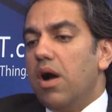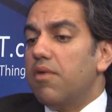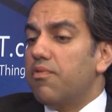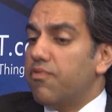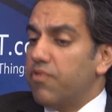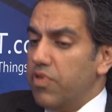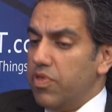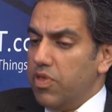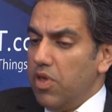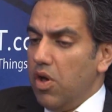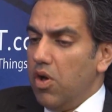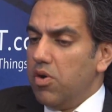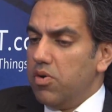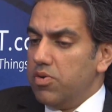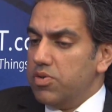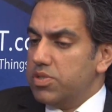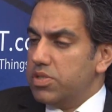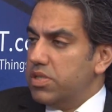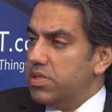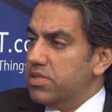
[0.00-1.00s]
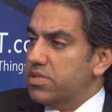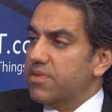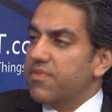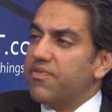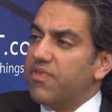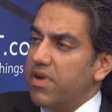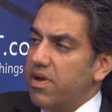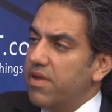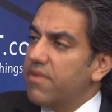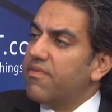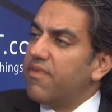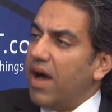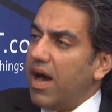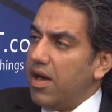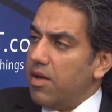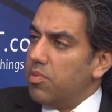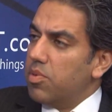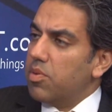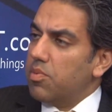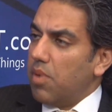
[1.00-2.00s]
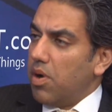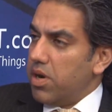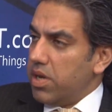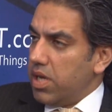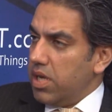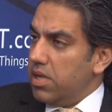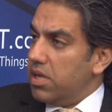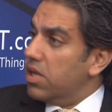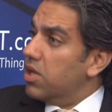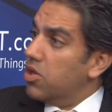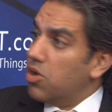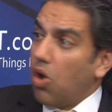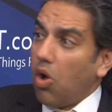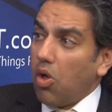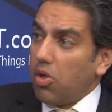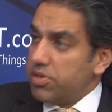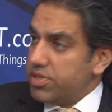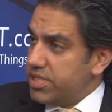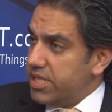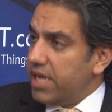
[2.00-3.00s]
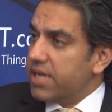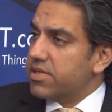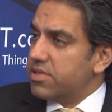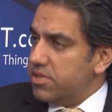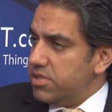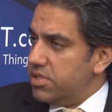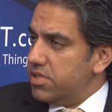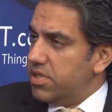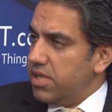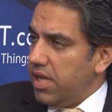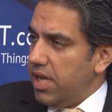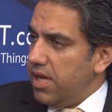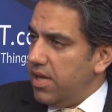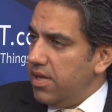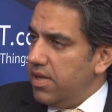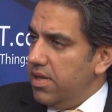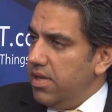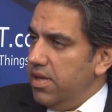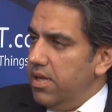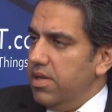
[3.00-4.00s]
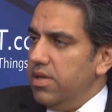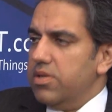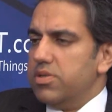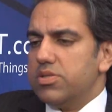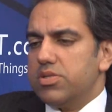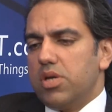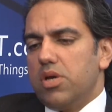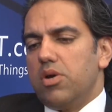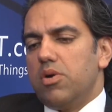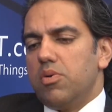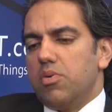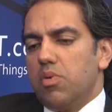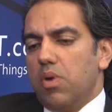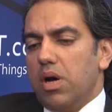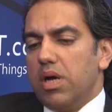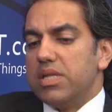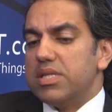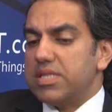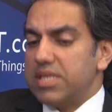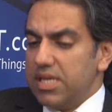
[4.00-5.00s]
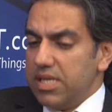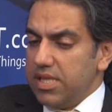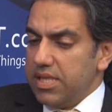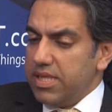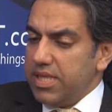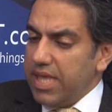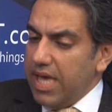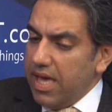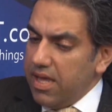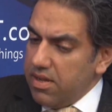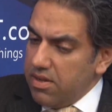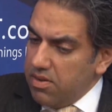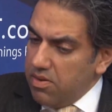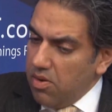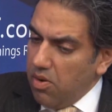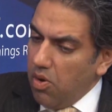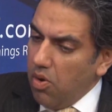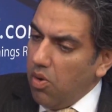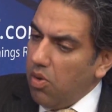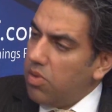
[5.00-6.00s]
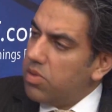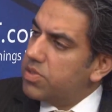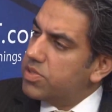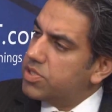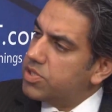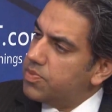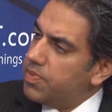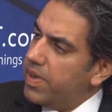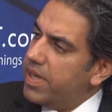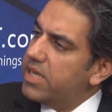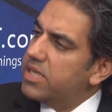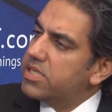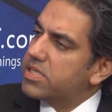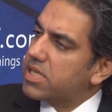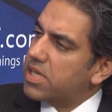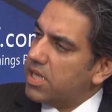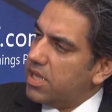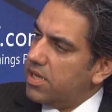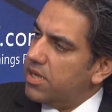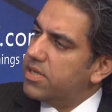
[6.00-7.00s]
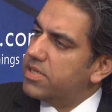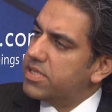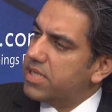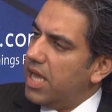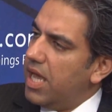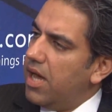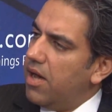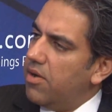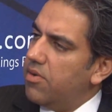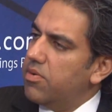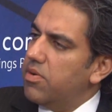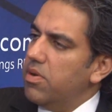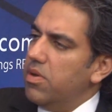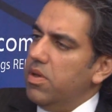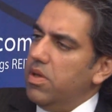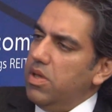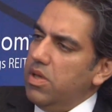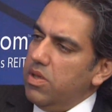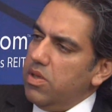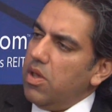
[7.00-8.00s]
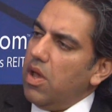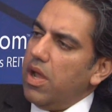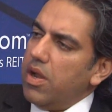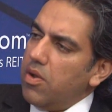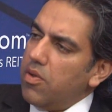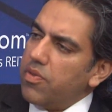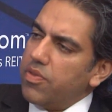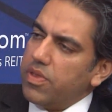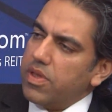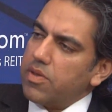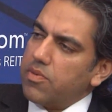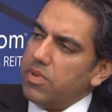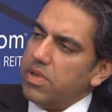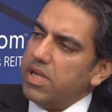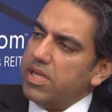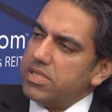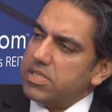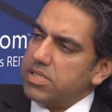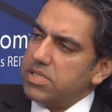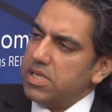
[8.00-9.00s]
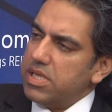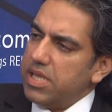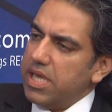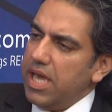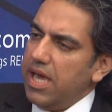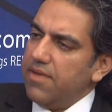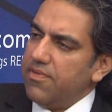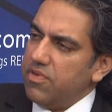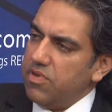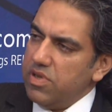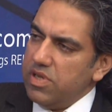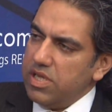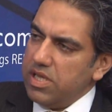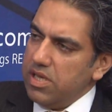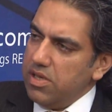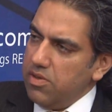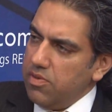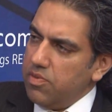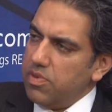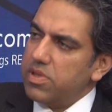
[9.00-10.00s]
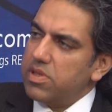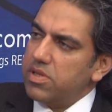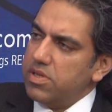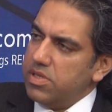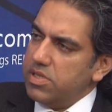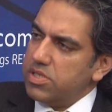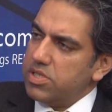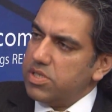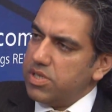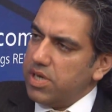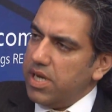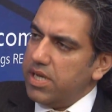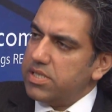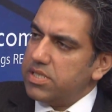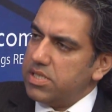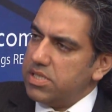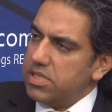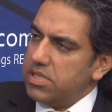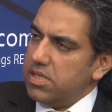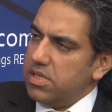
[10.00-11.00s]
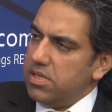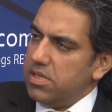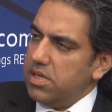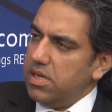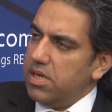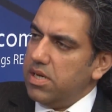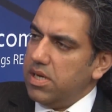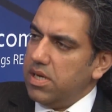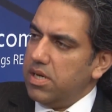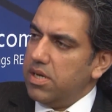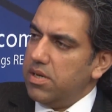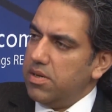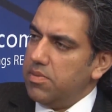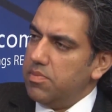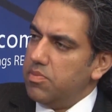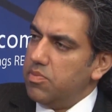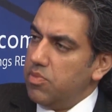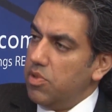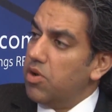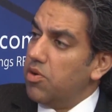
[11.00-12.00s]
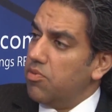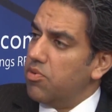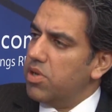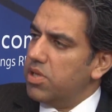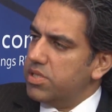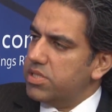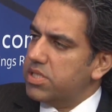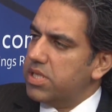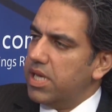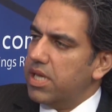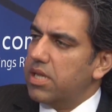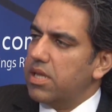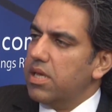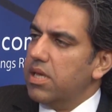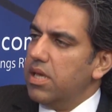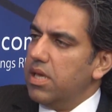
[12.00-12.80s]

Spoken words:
for those, there's a very viable market in all sectors today. So until that whole space clears out, you know, I don't think we necessarily have to deal with the distress, real estate